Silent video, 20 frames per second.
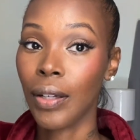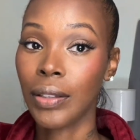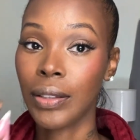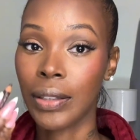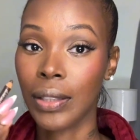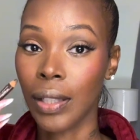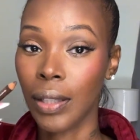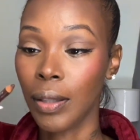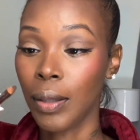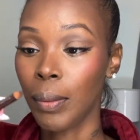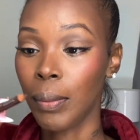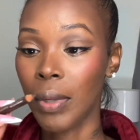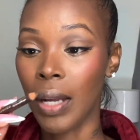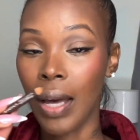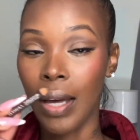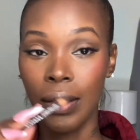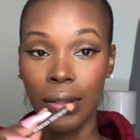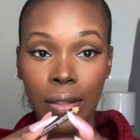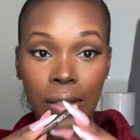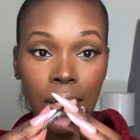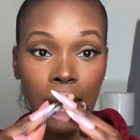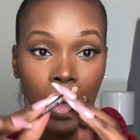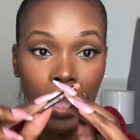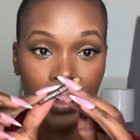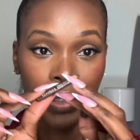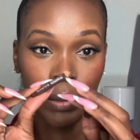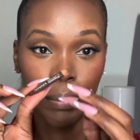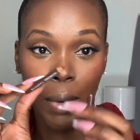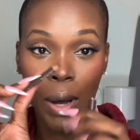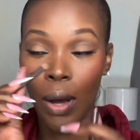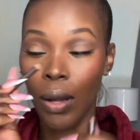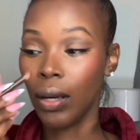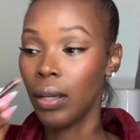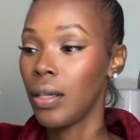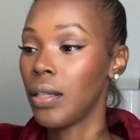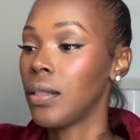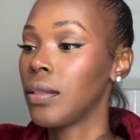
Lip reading: It's a lip liner. See how small it is.